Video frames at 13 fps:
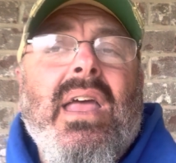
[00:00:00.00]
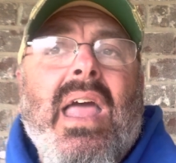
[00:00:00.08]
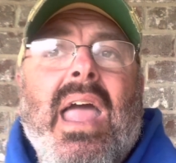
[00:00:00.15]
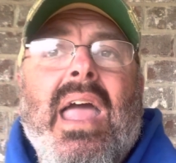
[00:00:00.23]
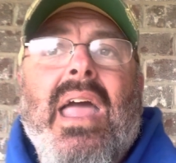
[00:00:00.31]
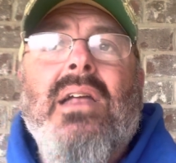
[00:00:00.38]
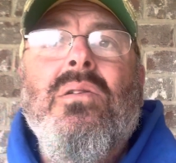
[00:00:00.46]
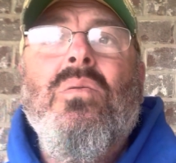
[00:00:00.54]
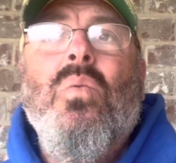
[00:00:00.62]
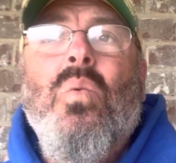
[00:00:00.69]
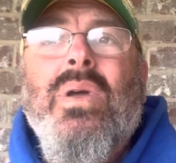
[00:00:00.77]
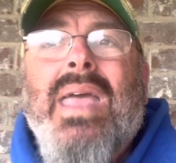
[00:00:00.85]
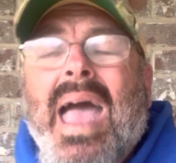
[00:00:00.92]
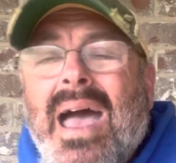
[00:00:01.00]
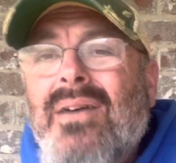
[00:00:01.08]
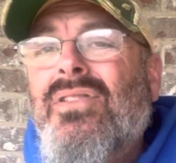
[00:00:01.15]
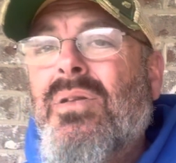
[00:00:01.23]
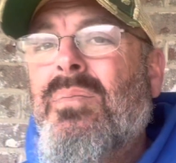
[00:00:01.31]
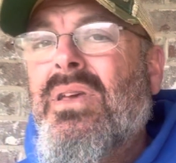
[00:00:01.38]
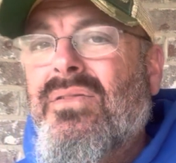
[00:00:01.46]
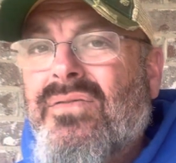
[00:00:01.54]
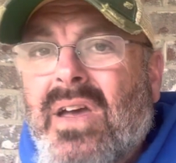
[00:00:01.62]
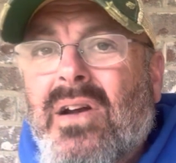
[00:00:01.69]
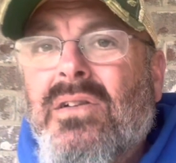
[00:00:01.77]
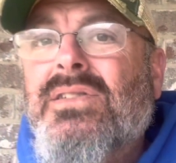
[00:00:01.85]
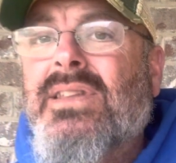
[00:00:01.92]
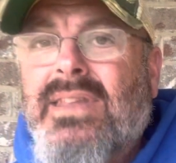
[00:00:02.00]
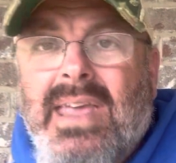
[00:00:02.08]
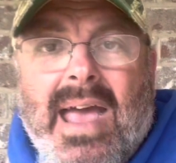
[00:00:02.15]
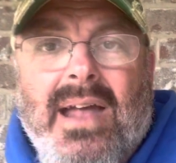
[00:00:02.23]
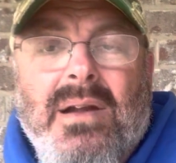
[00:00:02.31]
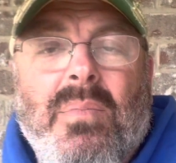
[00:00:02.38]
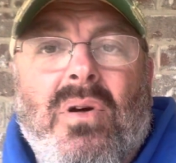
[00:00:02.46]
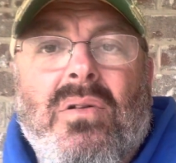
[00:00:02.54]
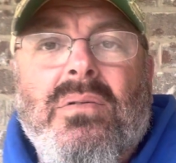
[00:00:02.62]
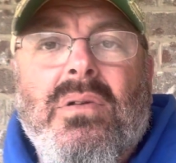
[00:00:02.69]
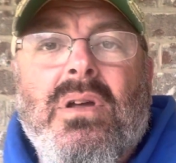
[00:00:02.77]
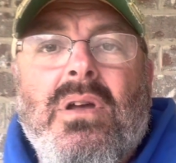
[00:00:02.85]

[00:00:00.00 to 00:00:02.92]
and we have to be fair to the animal.